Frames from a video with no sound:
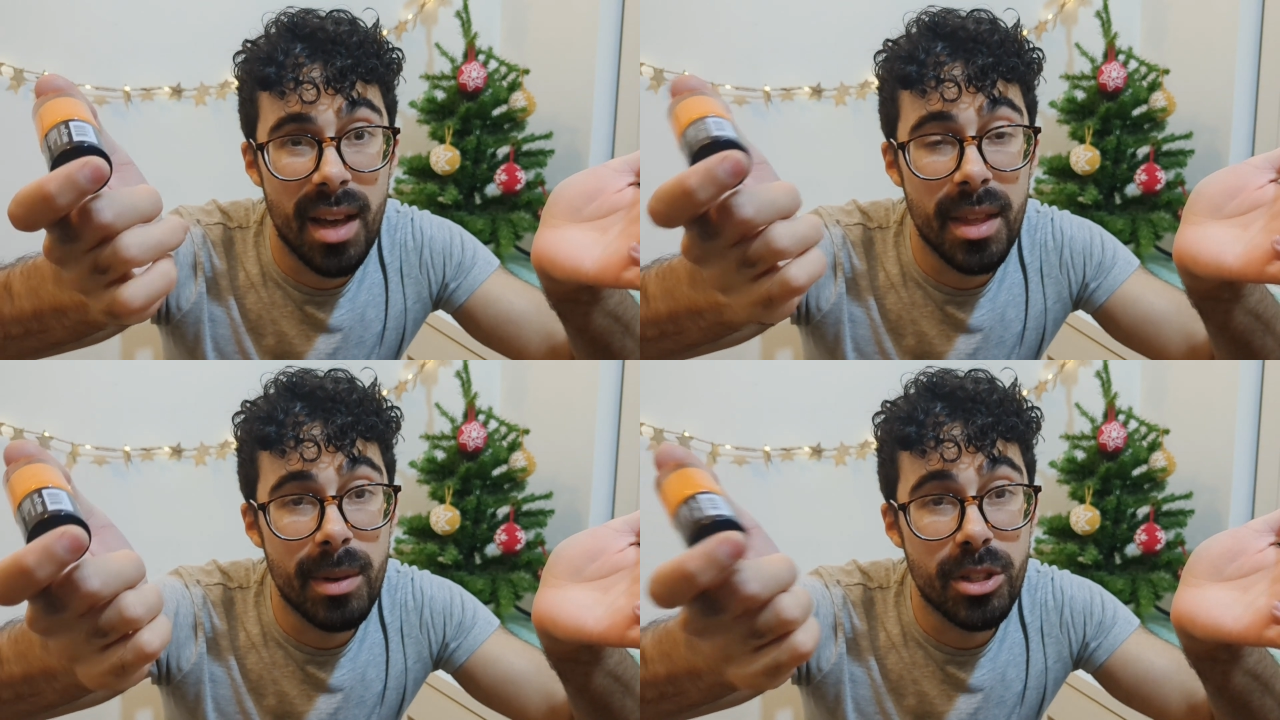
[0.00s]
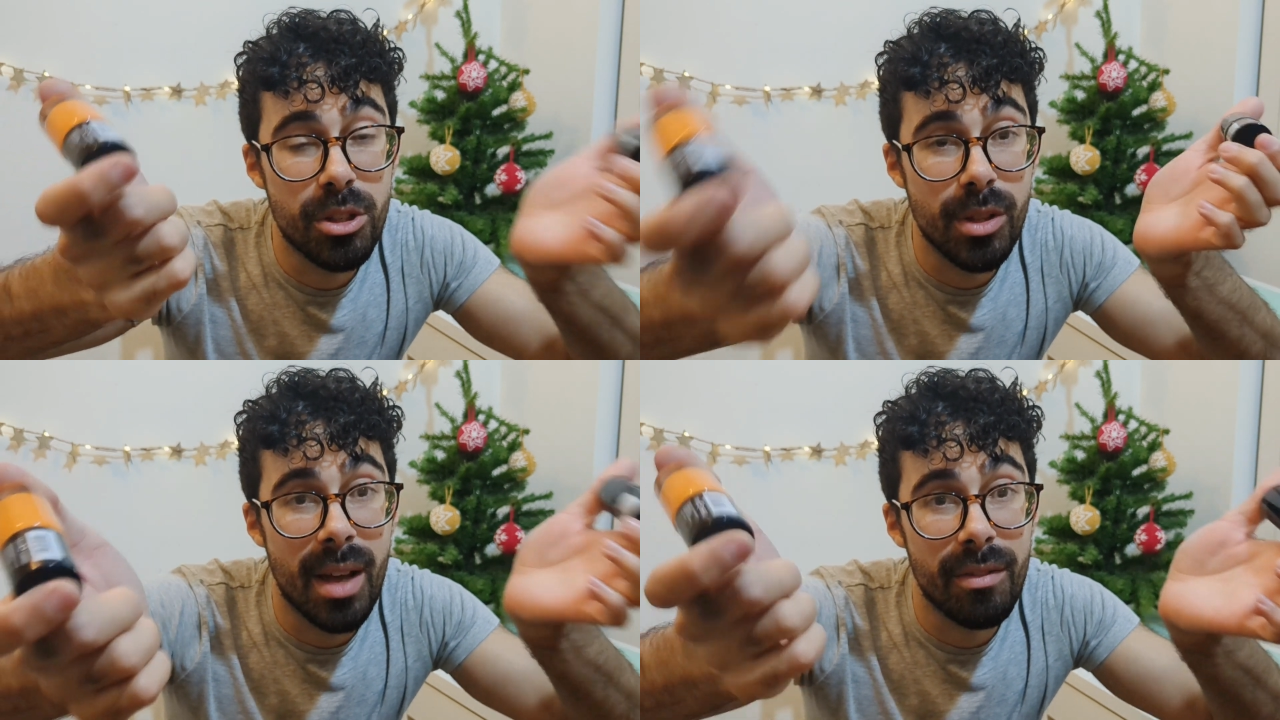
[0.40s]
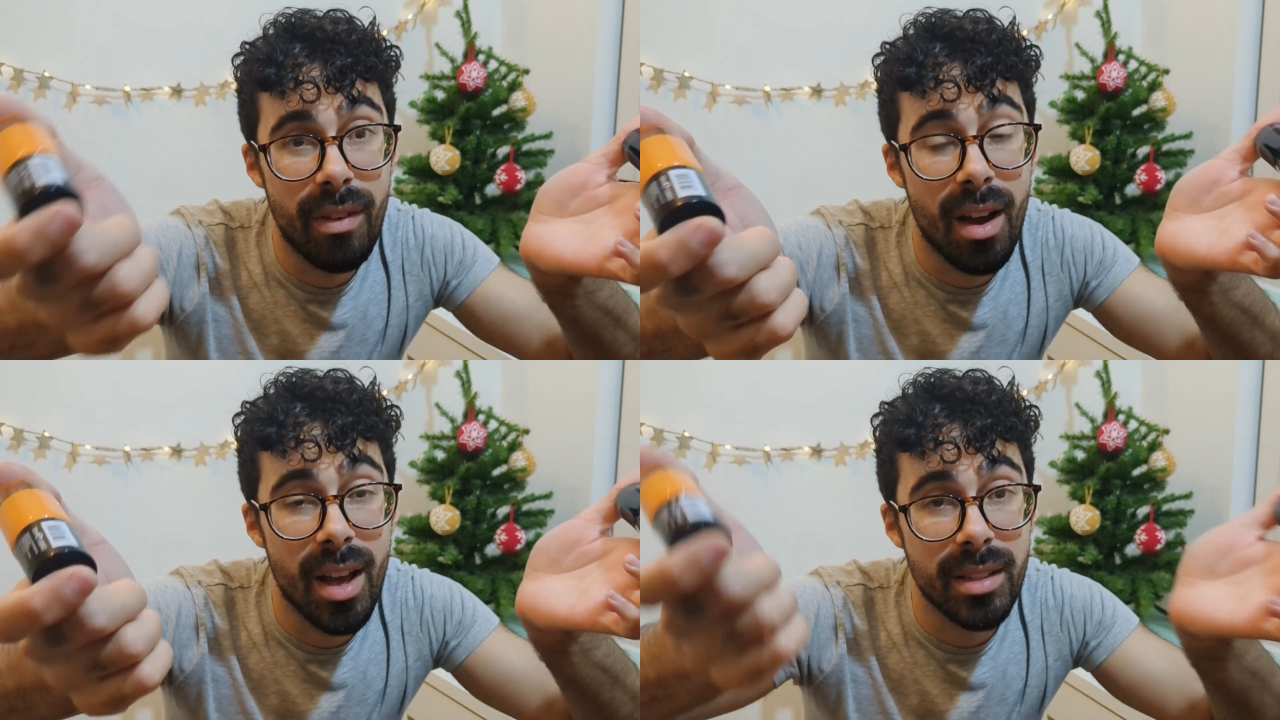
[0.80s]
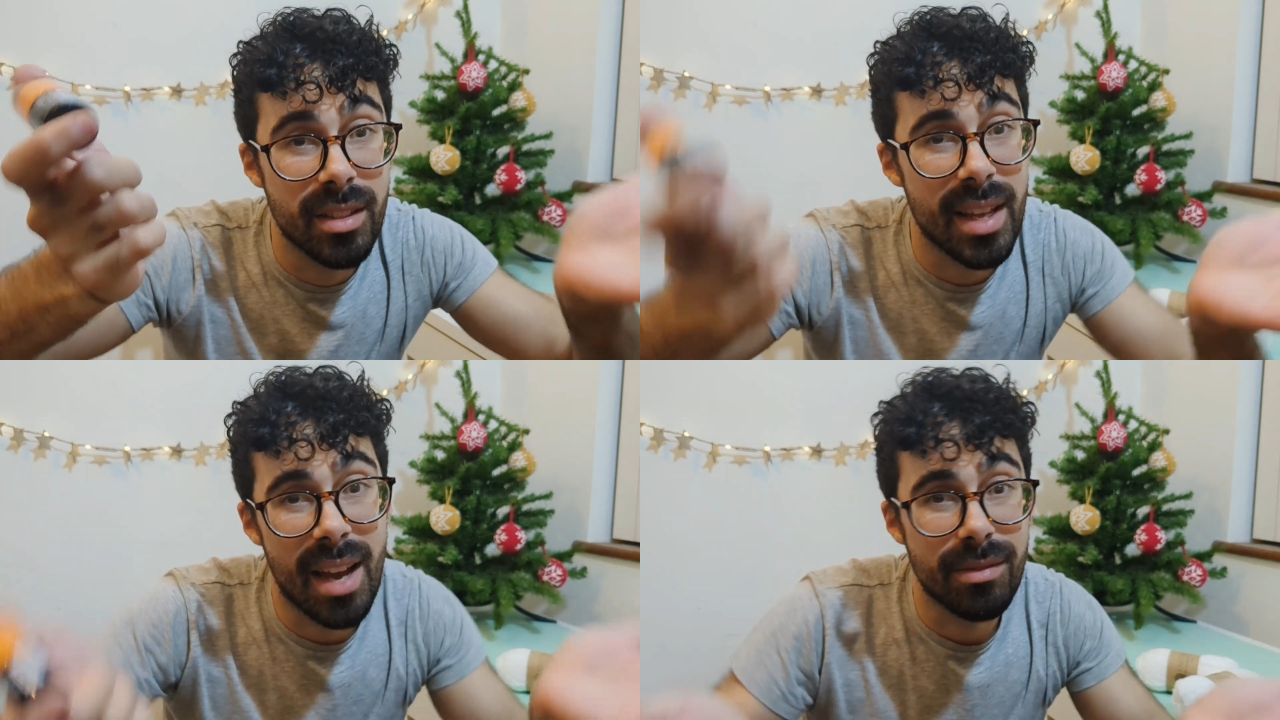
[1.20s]
I think we should do that first
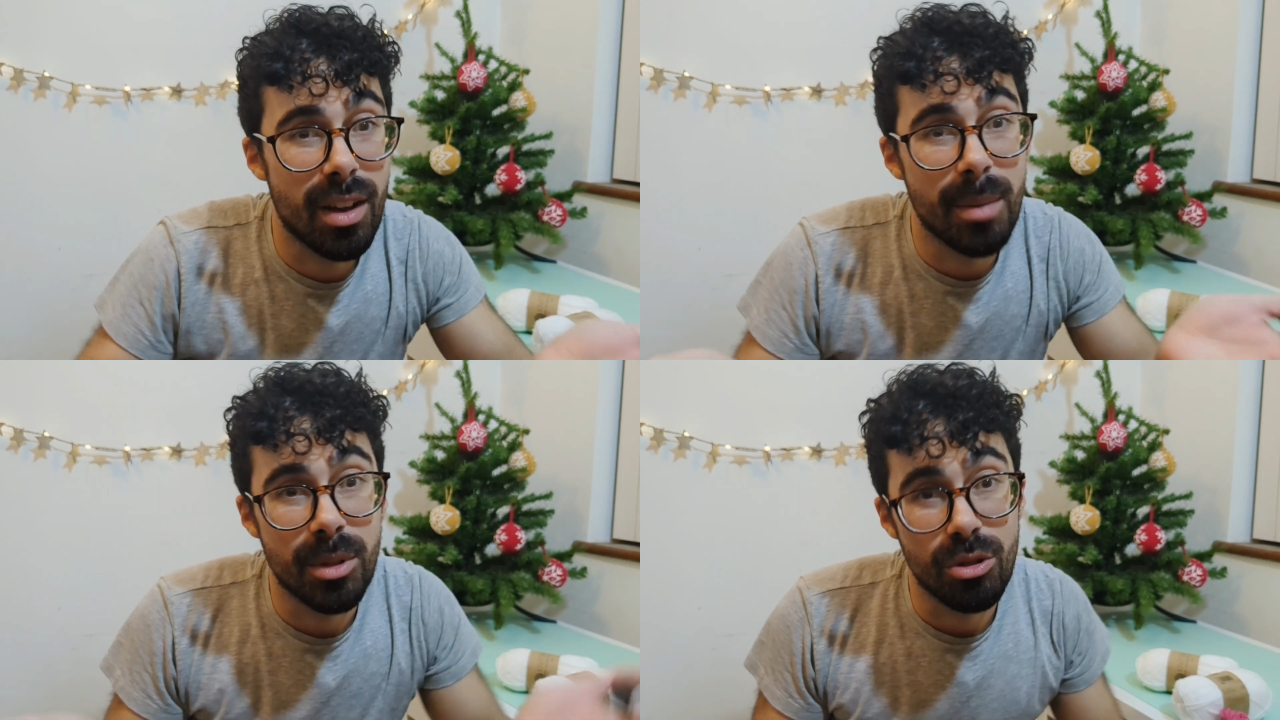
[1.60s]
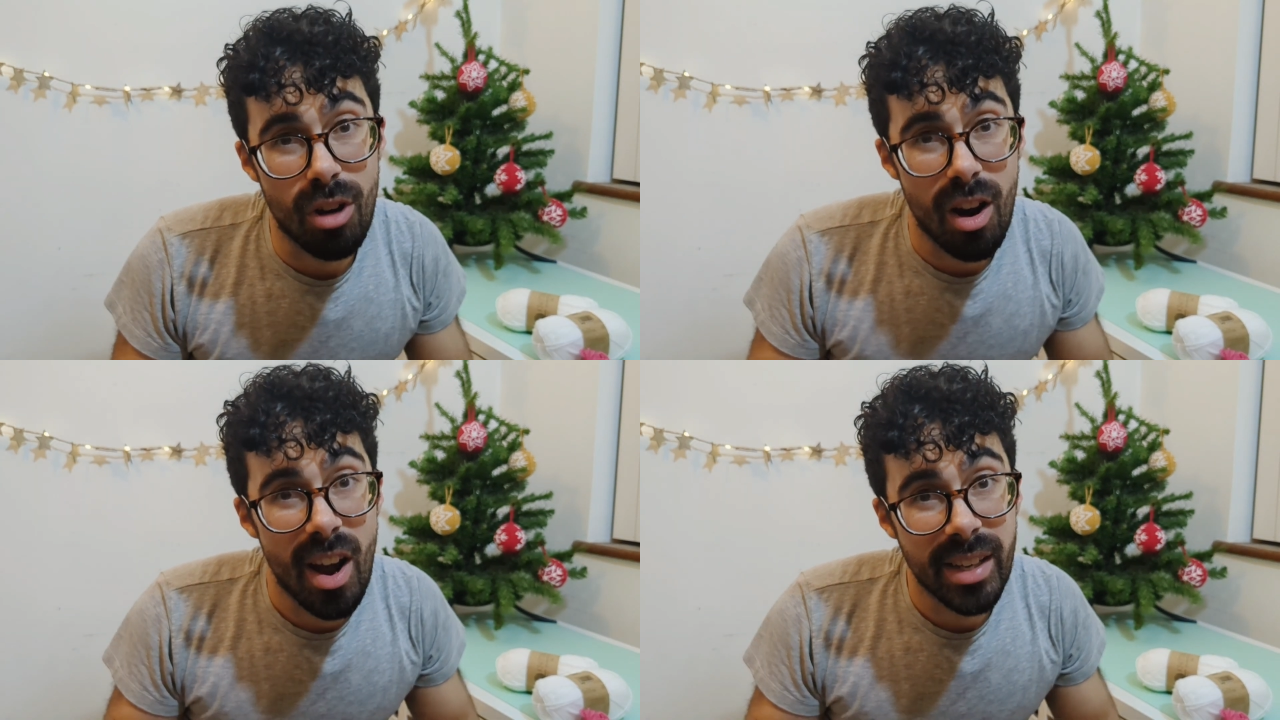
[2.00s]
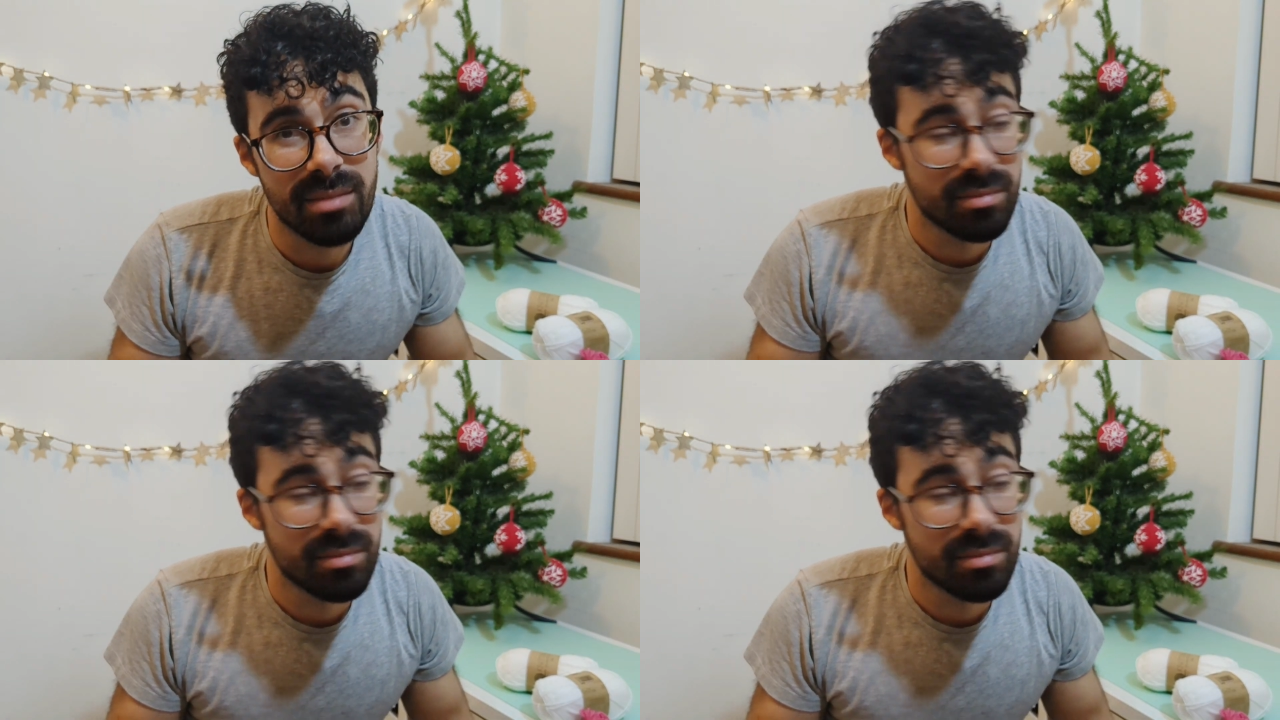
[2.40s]
so they have time to dry.